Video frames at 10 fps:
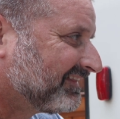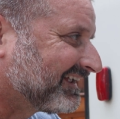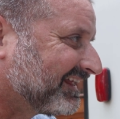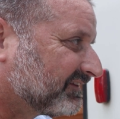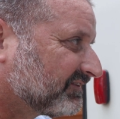
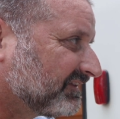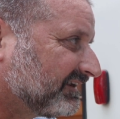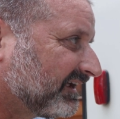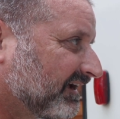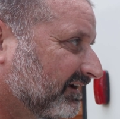And it hits
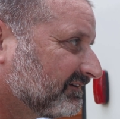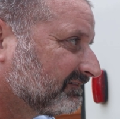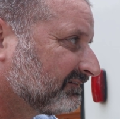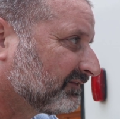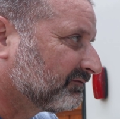the
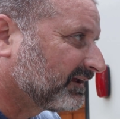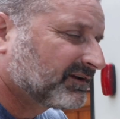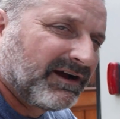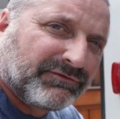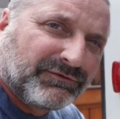vent
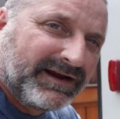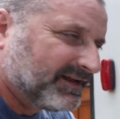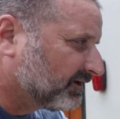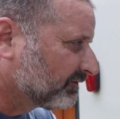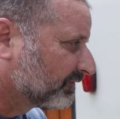cover right
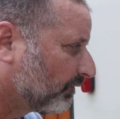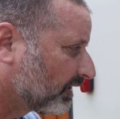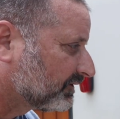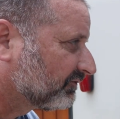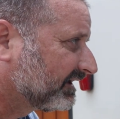here, and the
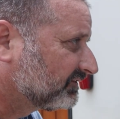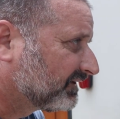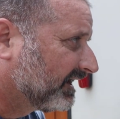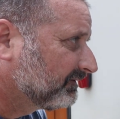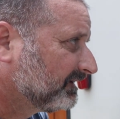water drains
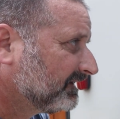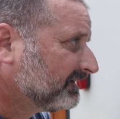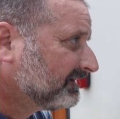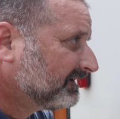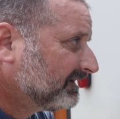down.
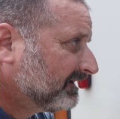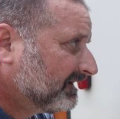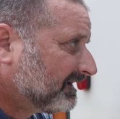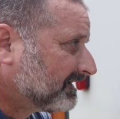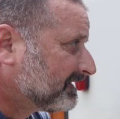
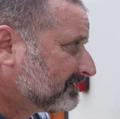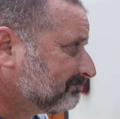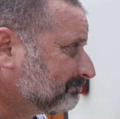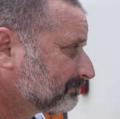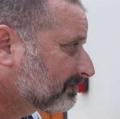
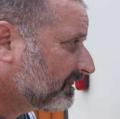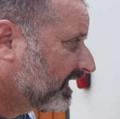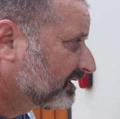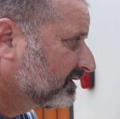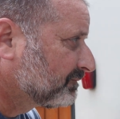I'm
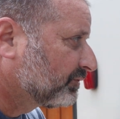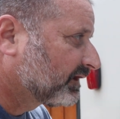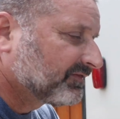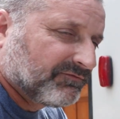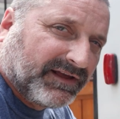going to
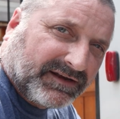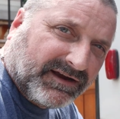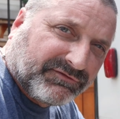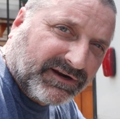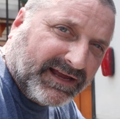put on the vent
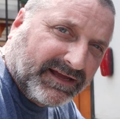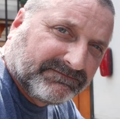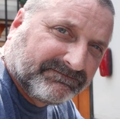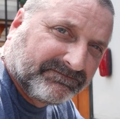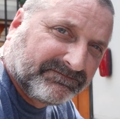cover
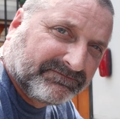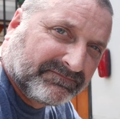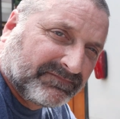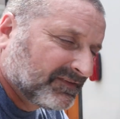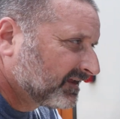again,
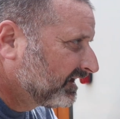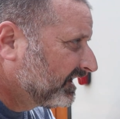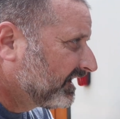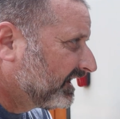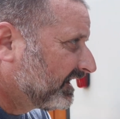
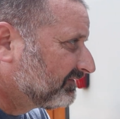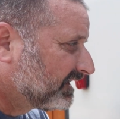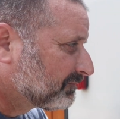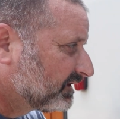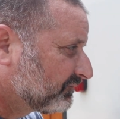and
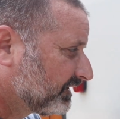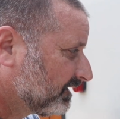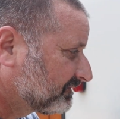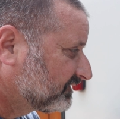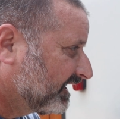then I'm going to fill
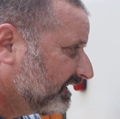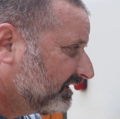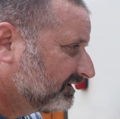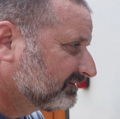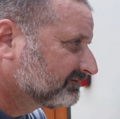tank,
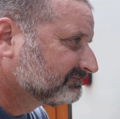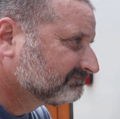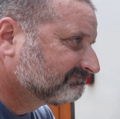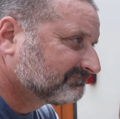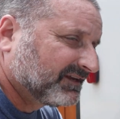
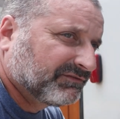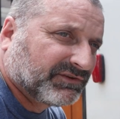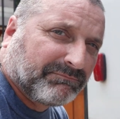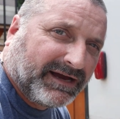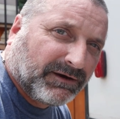give it
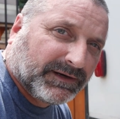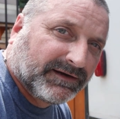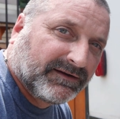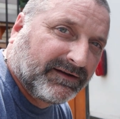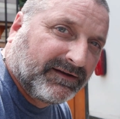some power,
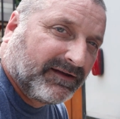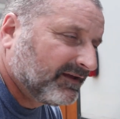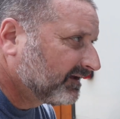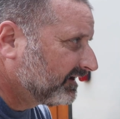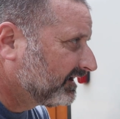
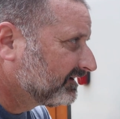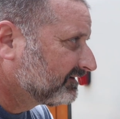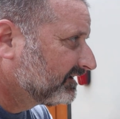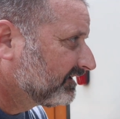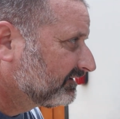
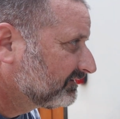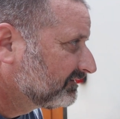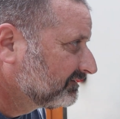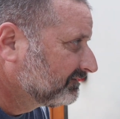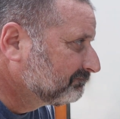and
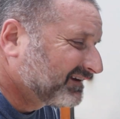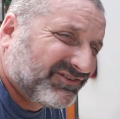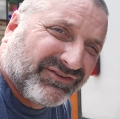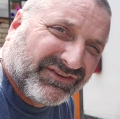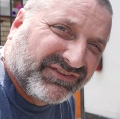make
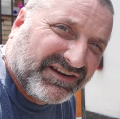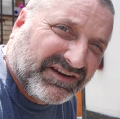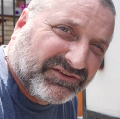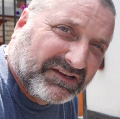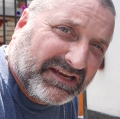sure this thing
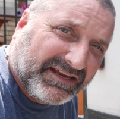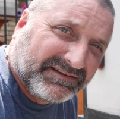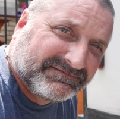doesn't leak.